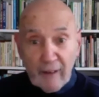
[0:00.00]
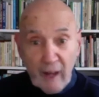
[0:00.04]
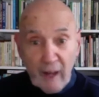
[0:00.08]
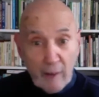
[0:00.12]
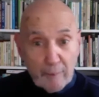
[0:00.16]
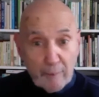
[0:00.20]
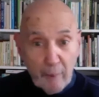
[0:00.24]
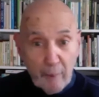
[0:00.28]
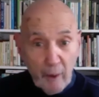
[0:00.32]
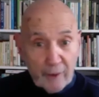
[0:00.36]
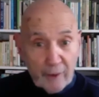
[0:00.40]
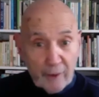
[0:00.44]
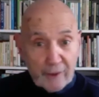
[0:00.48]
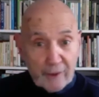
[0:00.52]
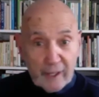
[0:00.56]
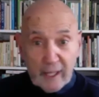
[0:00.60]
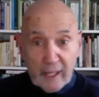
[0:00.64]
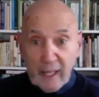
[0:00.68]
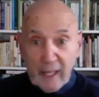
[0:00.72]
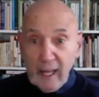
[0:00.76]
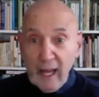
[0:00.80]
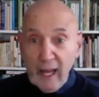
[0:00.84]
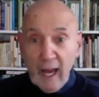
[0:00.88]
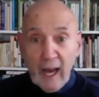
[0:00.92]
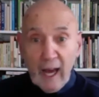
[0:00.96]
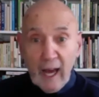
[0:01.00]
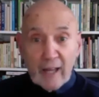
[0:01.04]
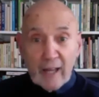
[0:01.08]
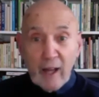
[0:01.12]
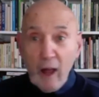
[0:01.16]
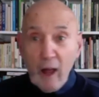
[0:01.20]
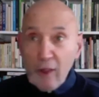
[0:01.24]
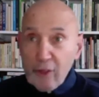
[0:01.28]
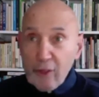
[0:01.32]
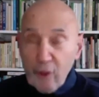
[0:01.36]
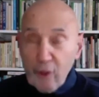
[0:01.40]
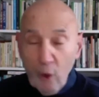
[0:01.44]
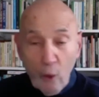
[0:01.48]
in our body, and
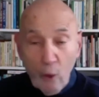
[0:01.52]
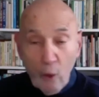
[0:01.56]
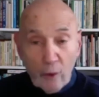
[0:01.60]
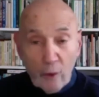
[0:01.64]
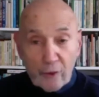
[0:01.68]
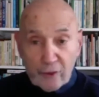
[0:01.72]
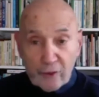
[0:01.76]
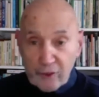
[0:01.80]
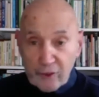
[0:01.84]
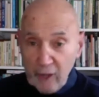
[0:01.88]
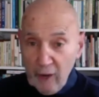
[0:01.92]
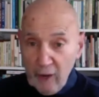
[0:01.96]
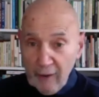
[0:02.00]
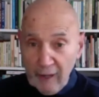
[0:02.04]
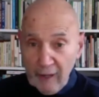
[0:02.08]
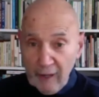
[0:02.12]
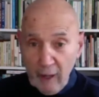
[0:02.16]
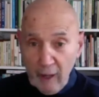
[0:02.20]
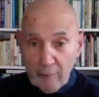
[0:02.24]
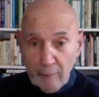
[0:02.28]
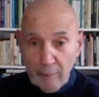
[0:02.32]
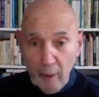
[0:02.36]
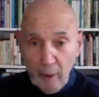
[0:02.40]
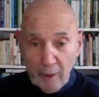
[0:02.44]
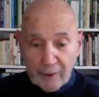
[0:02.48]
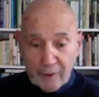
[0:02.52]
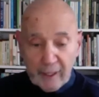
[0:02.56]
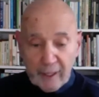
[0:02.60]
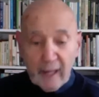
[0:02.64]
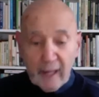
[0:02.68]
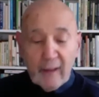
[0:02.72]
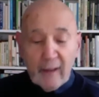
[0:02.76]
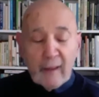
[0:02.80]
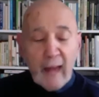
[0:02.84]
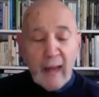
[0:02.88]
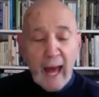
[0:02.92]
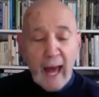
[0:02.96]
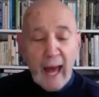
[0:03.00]
our thoughts are in our body,
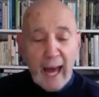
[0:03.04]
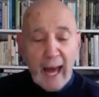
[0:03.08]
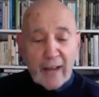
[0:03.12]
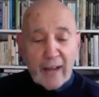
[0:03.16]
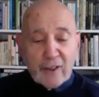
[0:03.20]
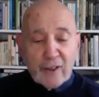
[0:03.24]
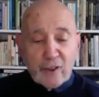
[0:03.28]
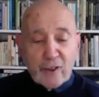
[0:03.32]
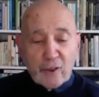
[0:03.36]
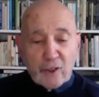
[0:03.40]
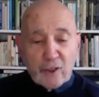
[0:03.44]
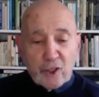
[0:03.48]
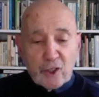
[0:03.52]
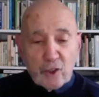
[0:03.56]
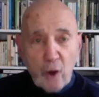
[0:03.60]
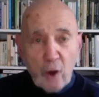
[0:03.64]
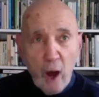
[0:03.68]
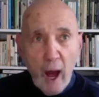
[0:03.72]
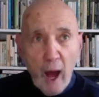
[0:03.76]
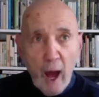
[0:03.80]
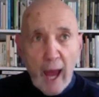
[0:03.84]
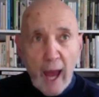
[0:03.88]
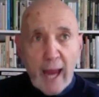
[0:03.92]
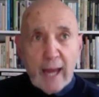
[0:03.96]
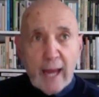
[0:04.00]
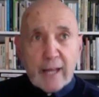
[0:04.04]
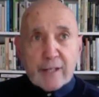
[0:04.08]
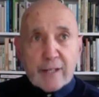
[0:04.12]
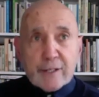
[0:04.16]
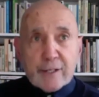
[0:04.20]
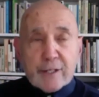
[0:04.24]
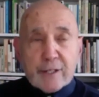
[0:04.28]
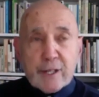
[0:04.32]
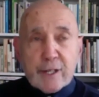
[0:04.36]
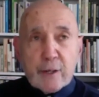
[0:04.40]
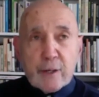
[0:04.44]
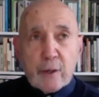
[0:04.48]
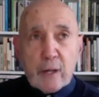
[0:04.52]
and you're trying
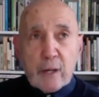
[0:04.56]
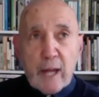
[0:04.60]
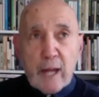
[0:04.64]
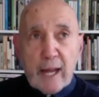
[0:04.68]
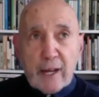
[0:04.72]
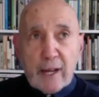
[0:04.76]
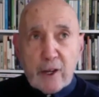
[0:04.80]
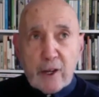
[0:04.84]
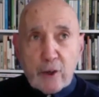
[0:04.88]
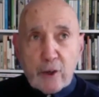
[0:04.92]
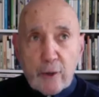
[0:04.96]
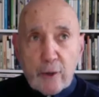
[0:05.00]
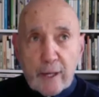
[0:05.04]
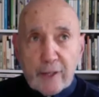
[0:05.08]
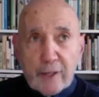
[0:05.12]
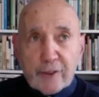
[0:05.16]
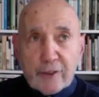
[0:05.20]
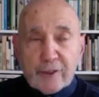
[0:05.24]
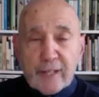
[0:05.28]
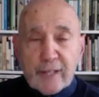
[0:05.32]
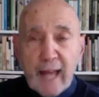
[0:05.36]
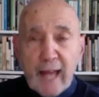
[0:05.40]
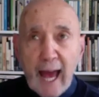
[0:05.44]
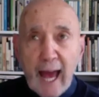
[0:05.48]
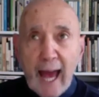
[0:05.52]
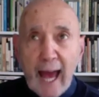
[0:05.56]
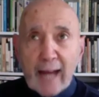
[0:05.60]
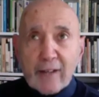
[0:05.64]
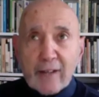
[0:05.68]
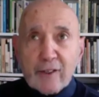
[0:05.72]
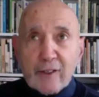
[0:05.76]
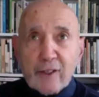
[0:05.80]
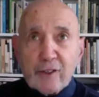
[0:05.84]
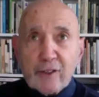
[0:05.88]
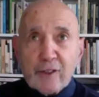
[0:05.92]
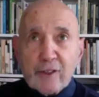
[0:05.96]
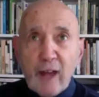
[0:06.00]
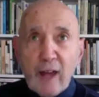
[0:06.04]
to increase the
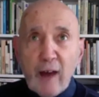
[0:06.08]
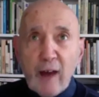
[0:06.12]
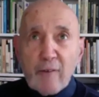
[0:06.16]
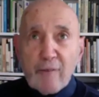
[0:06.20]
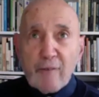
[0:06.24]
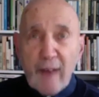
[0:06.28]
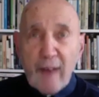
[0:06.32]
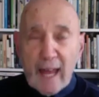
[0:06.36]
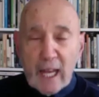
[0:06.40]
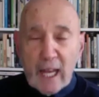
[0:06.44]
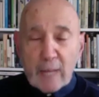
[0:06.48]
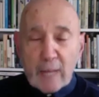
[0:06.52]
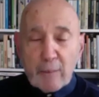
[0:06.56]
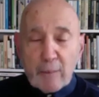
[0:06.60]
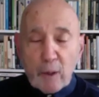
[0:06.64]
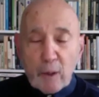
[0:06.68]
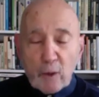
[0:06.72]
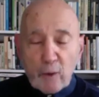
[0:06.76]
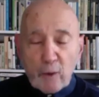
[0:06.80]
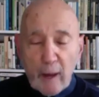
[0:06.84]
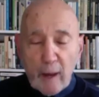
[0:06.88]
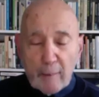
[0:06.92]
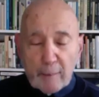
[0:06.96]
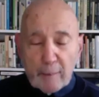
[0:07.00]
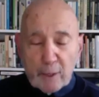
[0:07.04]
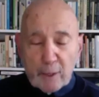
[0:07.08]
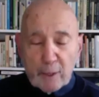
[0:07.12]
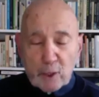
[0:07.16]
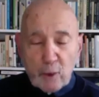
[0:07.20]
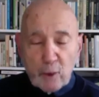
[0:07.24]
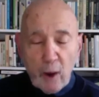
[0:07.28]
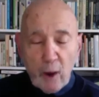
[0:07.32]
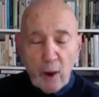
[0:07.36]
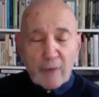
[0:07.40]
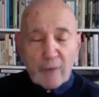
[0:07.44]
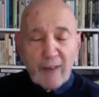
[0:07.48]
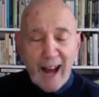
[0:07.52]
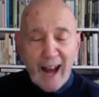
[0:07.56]
actor's available
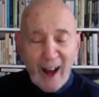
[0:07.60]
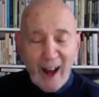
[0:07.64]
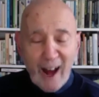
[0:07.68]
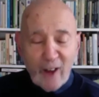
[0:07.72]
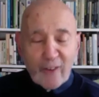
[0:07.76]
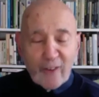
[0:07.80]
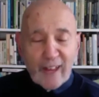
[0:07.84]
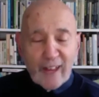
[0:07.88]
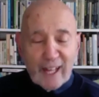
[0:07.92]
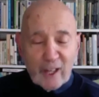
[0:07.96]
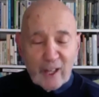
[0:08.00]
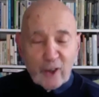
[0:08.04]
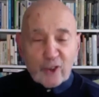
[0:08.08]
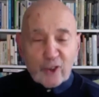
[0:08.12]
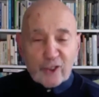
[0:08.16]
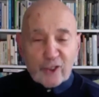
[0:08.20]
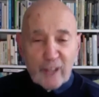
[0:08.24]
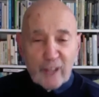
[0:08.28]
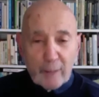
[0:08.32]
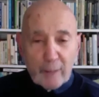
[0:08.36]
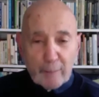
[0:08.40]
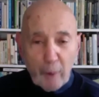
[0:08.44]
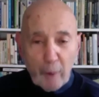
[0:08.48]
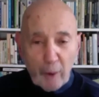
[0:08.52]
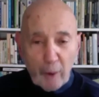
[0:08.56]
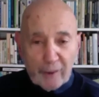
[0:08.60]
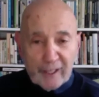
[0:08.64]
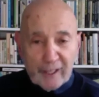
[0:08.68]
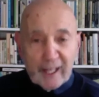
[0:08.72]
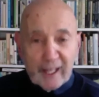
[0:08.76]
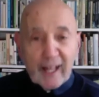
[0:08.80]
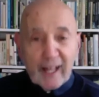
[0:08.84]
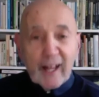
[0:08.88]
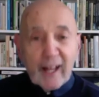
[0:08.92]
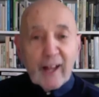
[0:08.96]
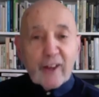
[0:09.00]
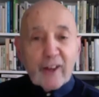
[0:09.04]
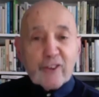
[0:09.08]
repertoire of how they use their body,
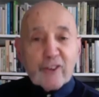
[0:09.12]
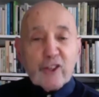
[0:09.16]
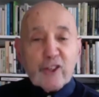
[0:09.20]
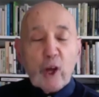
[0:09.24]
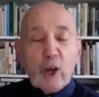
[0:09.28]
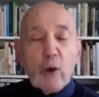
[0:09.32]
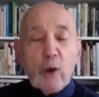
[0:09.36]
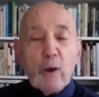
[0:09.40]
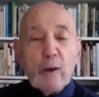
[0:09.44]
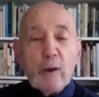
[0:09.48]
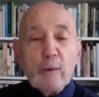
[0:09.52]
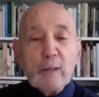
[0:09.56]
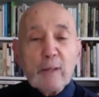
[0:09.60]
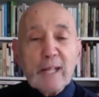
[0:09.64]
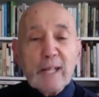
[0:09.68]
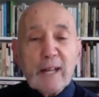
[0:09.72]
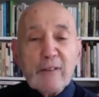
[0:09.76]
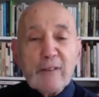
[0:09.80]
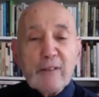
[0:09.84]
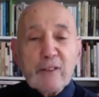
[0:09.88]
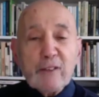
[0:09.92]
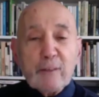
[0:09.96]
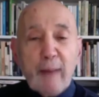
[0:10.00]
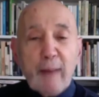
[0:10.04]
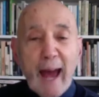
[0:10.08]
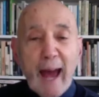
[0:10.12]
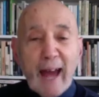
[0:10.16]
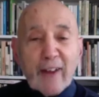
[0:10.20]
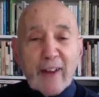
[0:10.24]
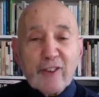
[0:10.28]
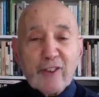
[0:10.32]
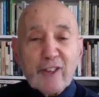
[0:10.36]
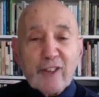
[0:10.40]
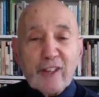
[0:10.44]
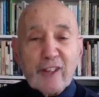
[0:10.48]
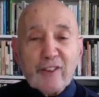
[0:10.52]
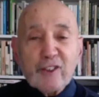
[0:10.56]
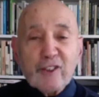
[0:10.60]
so it will give them
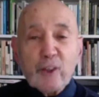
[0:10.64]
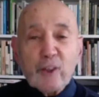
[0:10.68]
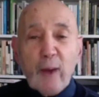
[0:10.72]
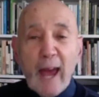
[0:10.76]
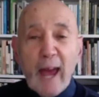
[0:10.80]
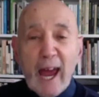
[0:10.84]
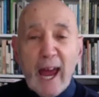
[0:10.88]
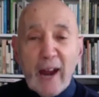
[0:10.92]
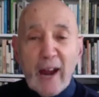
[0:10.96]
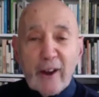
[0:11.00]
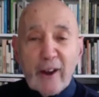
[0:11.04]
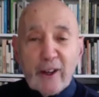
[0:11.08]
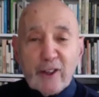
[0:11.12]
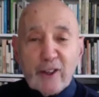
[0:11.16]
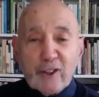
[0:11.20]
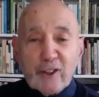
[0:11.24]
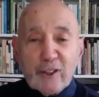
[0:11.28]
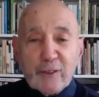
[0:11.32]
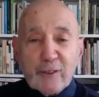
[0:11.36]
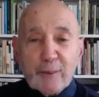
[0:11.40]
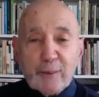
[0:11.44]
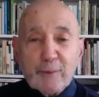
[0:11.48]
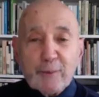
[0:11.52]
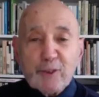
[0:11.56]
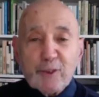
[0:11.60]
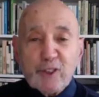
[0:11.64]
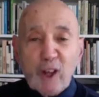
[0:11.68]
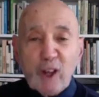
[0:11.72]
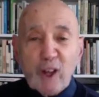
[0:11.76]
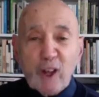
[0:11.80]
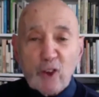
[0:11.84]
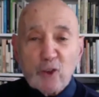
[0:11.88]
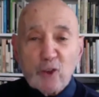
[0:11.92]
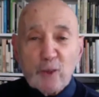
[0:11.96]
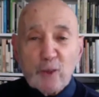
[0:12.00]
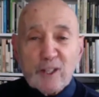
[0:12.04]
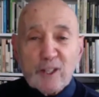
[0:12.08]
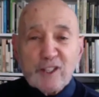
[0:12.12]
access to areas of
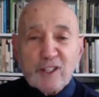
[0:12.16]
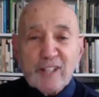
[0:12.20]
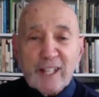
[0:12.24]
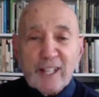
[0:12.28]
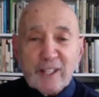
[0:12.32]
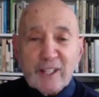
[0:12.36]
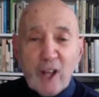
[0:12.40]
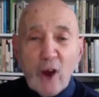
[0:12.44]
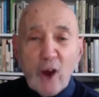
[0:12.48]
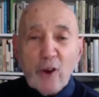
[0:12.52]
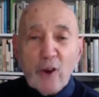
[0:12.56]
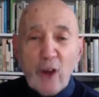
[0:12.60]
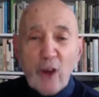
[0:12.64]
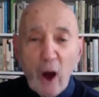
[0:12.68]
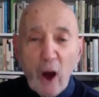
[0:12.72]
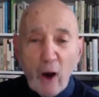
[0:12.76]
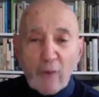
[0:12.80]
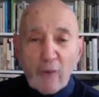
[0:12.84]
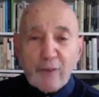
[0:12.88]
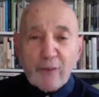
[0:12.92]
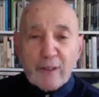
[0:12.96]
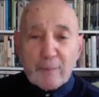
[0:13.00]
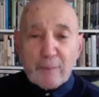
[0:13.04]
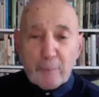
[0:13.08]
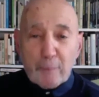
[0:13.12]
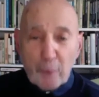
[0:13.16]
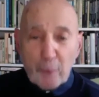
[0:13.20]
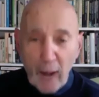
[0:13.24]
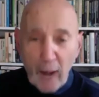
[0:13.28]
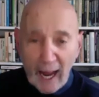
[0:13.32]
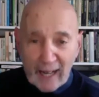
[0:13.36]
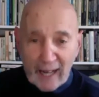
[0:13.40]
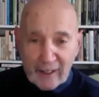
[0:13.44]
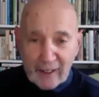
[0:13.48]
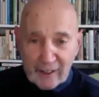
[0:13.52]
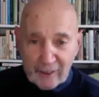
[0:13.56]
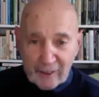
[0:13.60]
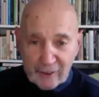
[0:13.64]
themselves which they don't often
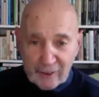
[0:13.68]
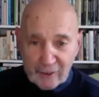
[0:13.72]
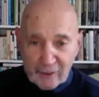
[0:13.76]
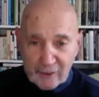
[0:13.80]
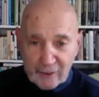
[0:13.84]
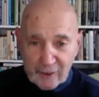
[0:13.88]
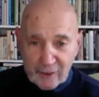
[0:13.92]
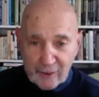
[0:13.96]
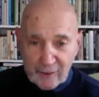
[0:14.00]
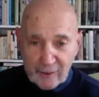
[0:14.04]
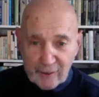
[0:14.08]
practice.